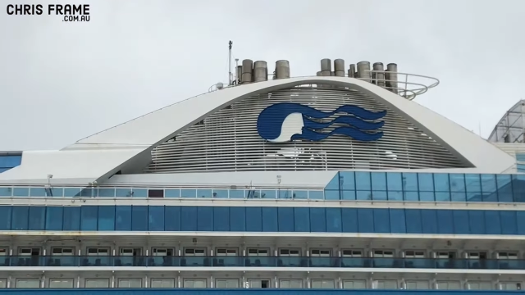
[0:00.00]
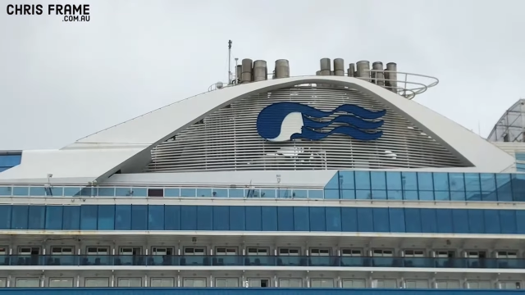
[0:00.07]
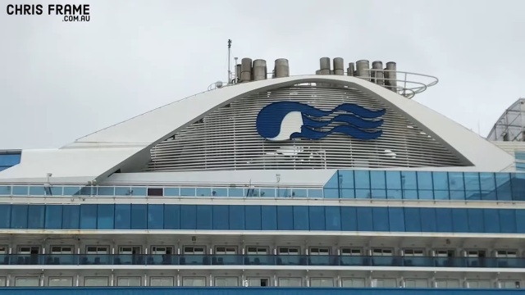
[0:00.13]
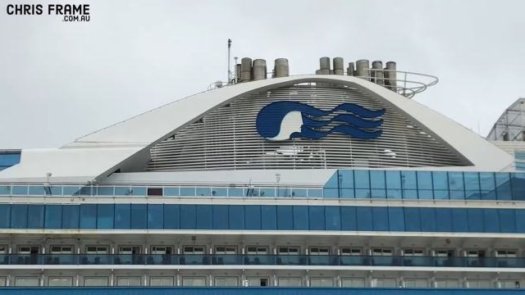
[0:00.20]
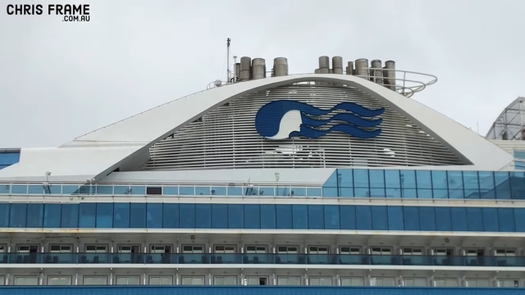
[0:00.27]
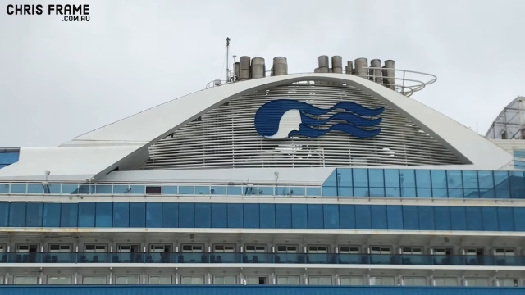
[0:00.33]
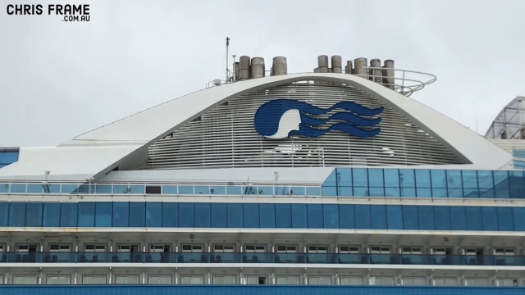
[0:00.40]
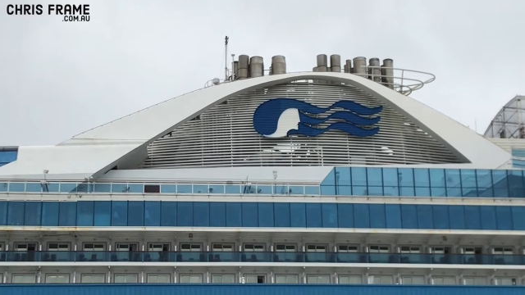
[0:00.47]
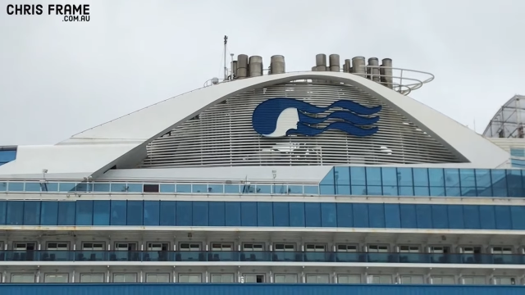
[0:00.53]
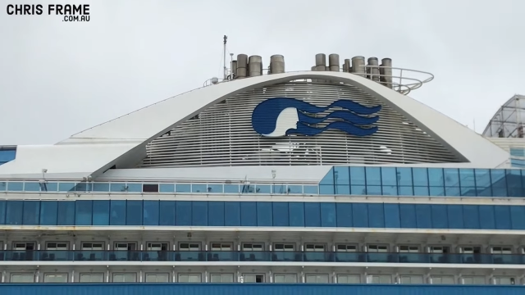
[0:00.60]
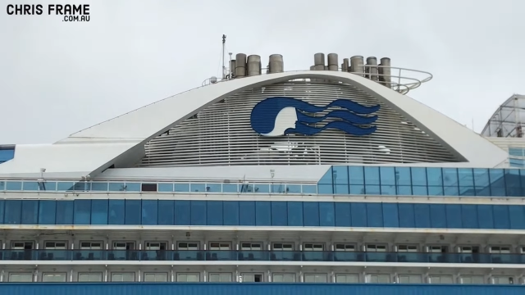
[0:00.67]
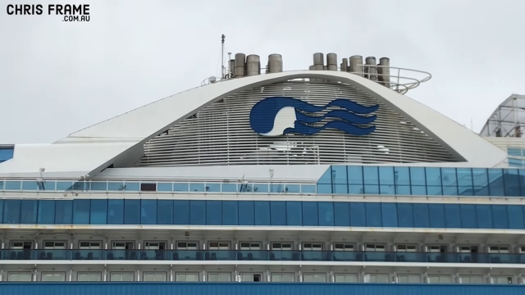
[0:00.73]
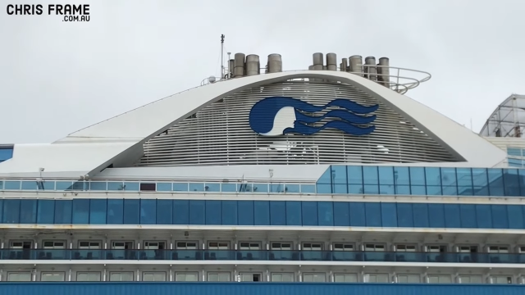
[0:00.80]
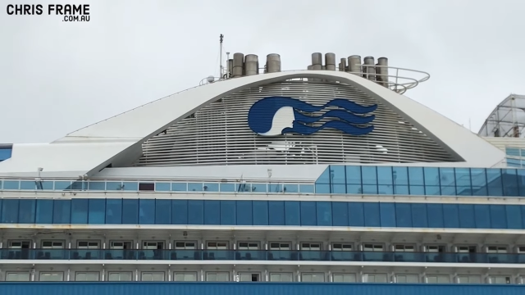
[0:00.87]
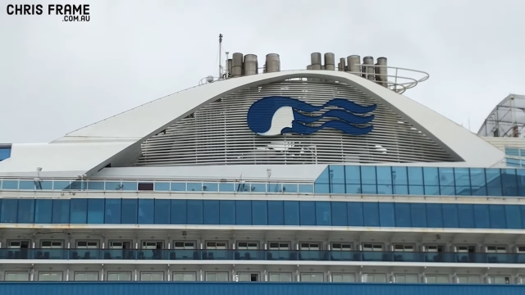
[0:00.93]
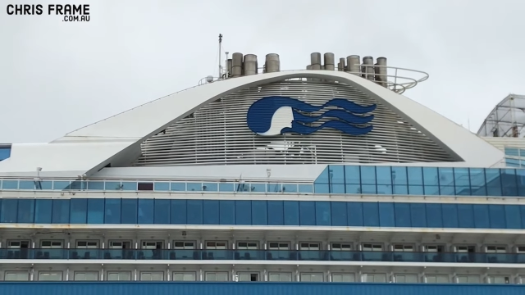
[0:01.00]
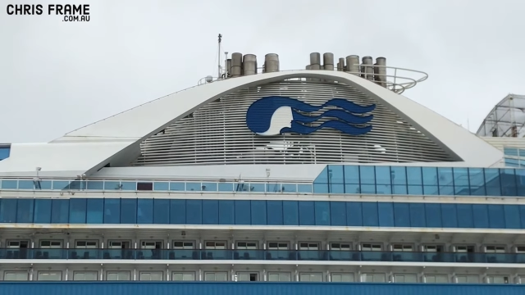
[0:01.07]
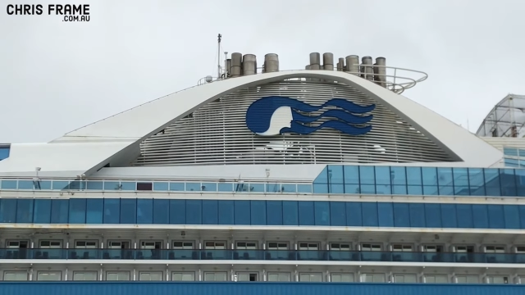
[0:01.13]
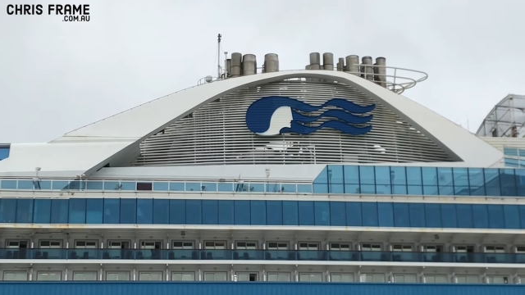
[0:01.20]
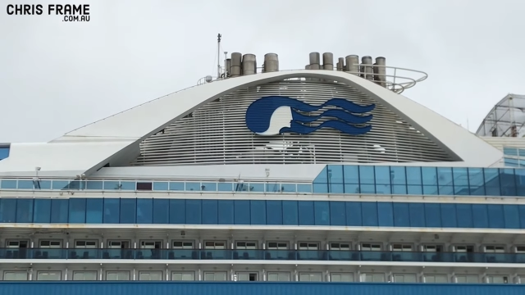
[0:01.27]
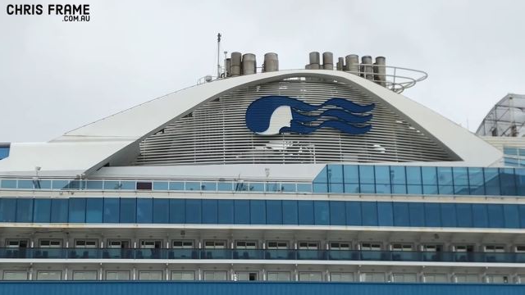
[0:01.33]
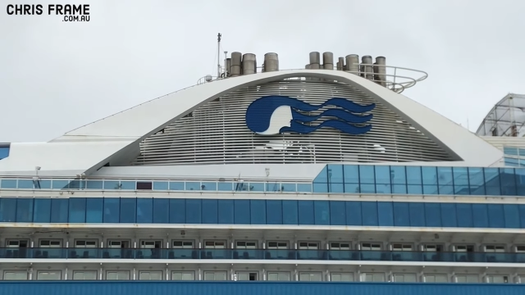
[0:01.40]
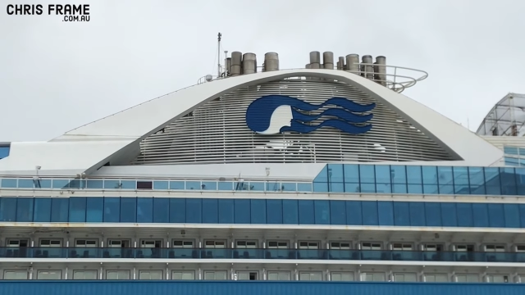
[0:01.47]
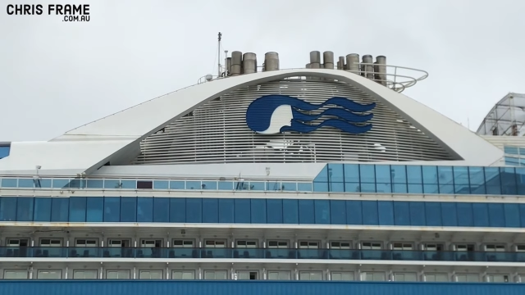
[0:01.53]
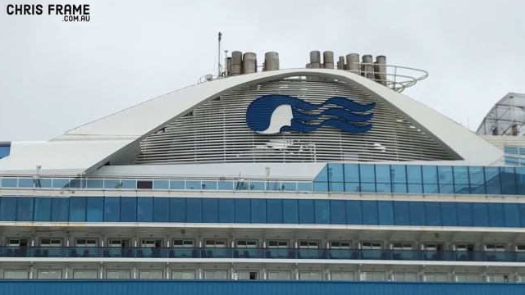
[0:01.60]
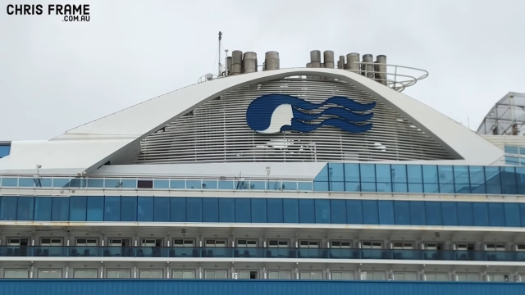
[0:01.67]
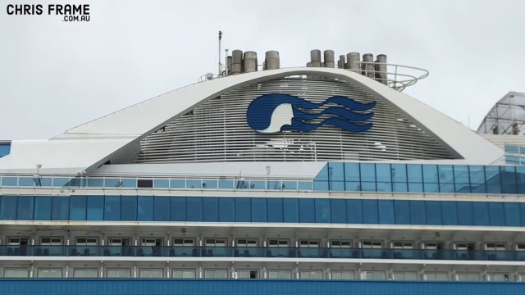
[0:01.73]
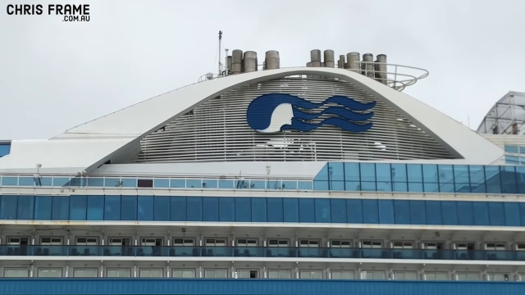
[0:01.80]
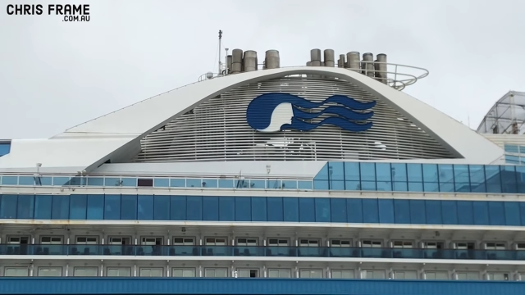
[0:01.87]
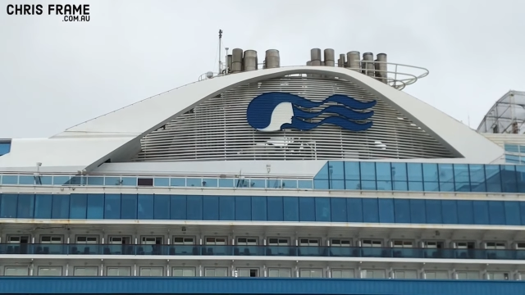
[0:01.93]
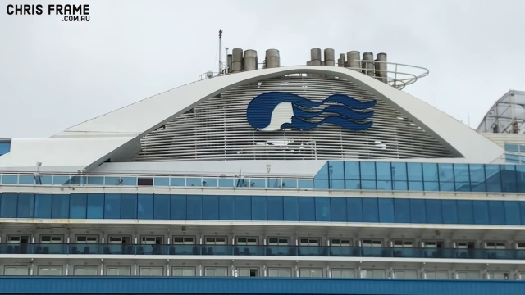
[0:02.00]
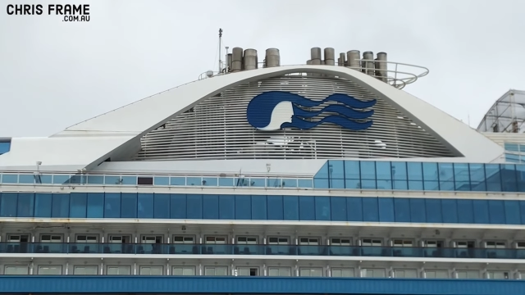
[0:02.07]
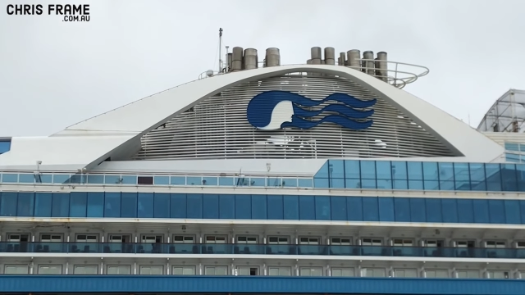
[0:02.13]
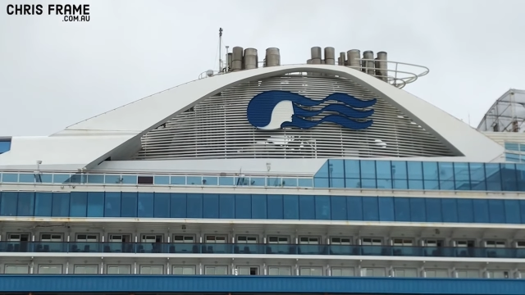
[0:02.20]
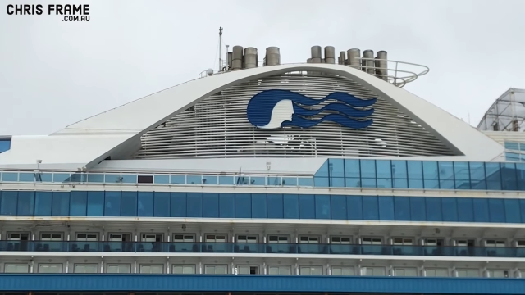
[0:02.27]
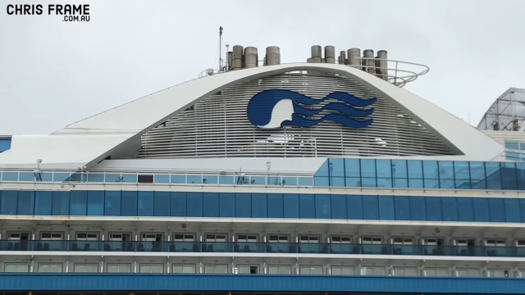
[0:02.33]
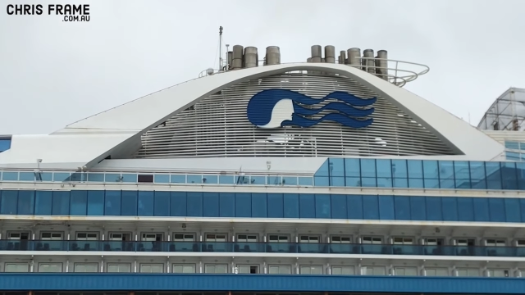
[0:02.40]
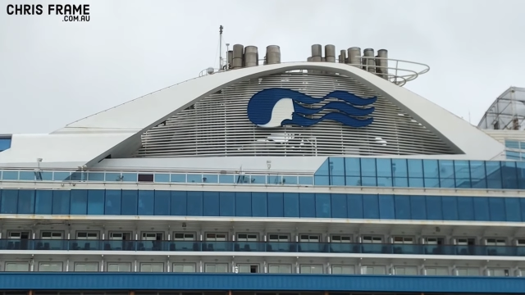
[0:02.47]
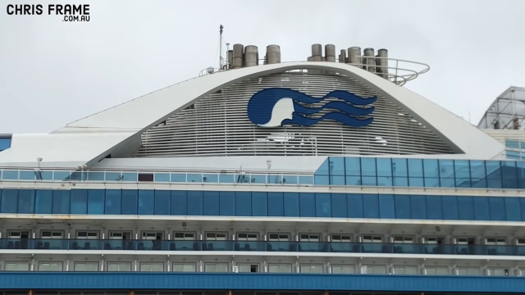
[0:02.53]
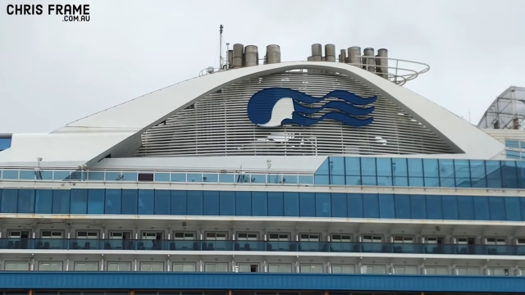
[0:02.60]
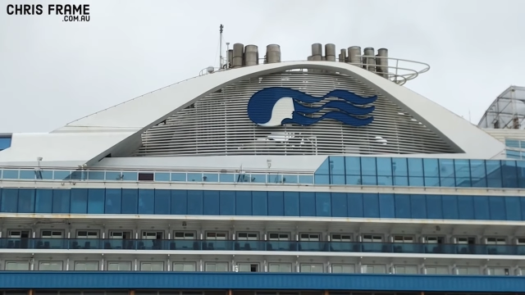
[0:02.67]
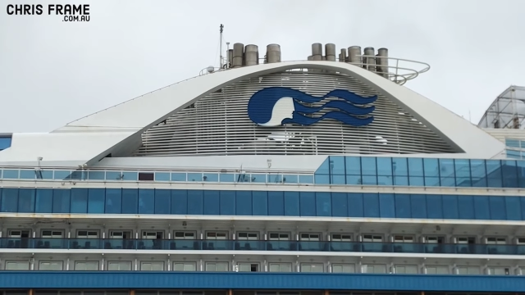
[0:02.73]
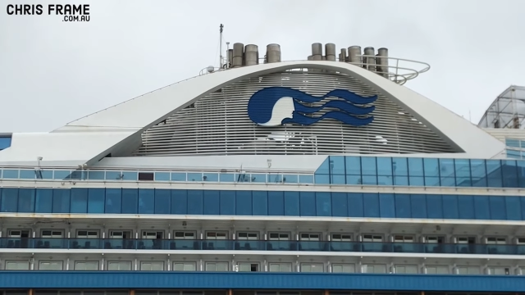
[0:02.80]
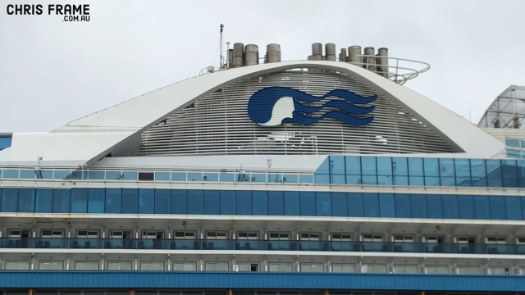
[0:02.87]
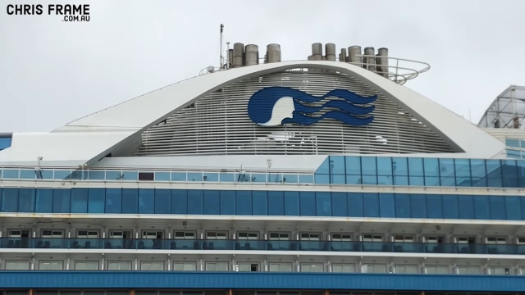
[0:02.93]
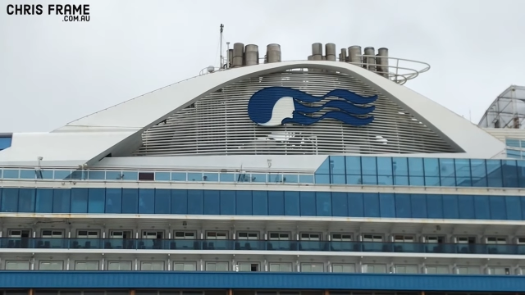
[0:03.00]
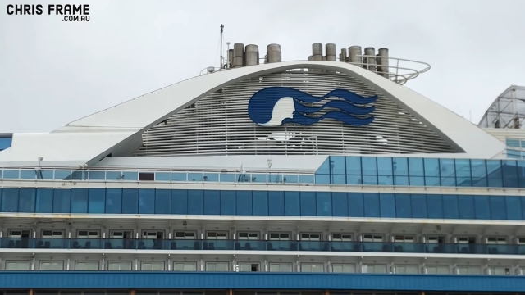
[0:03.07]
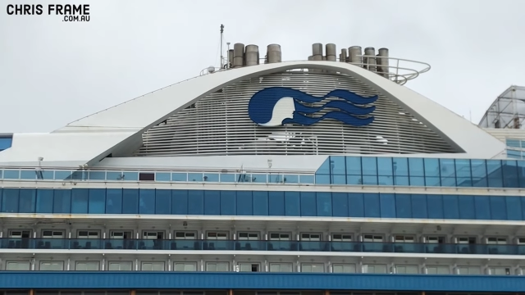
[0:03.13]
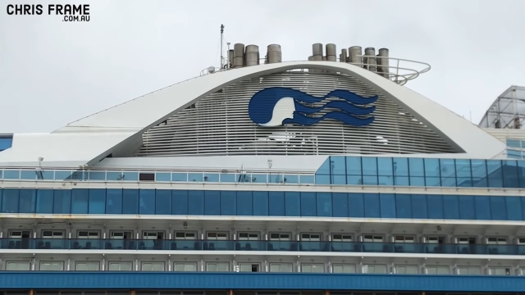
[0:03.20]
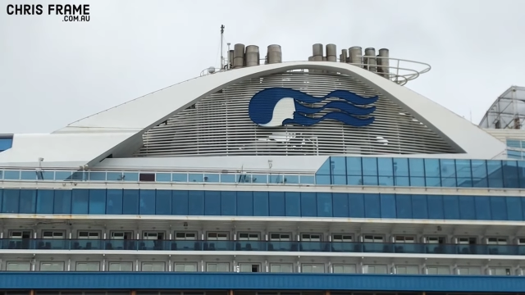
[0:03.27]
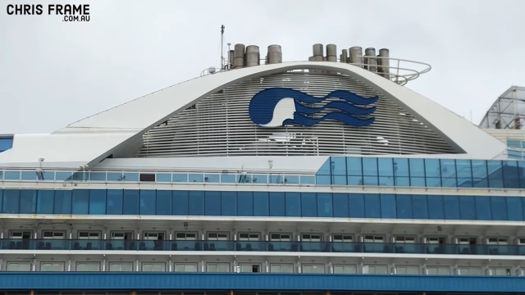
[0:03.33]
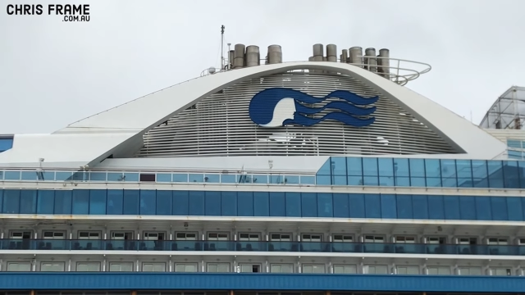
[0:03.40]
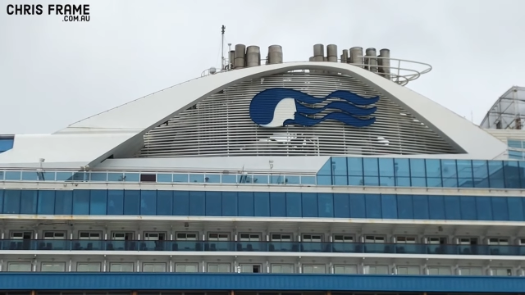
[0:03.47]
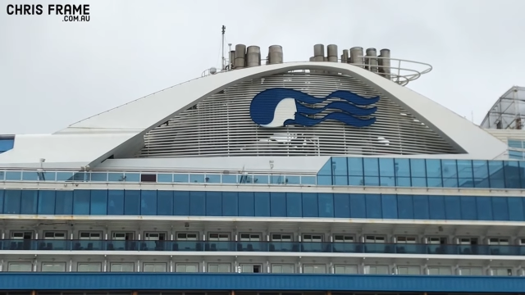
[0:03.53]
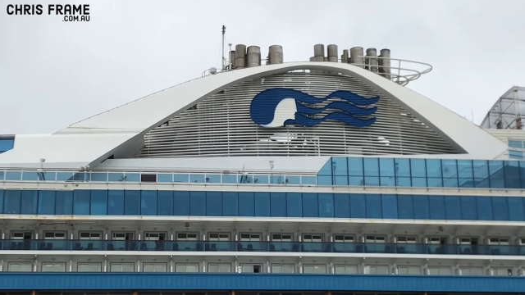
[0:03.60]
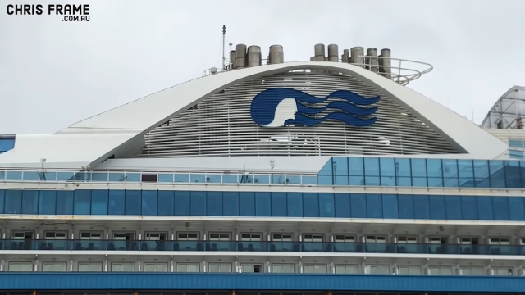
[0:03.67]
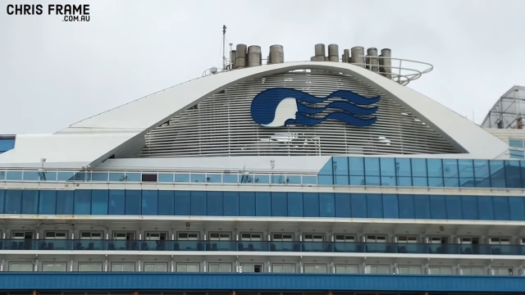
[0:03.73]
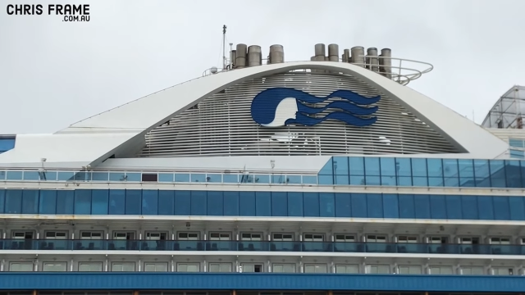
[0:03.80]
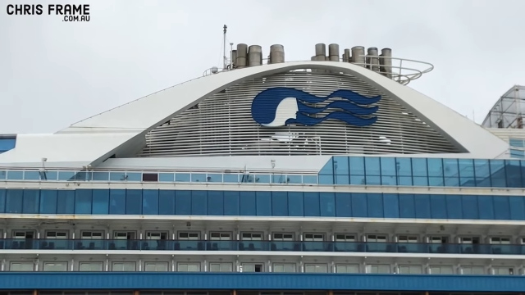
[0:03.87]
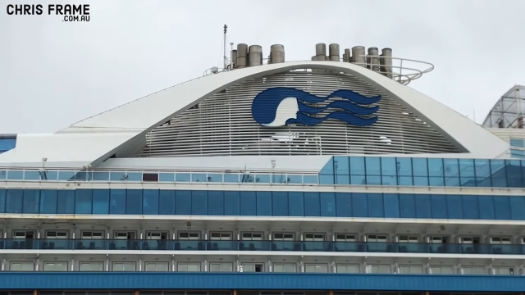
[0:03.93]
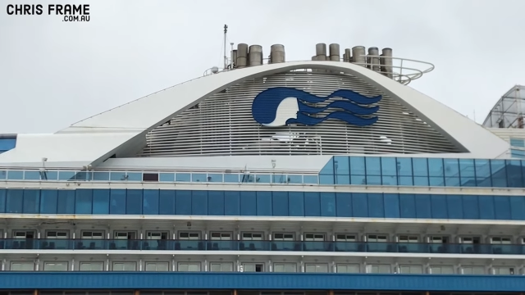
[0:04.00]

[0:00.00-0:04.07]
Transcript: Nobody's mouth can be seen.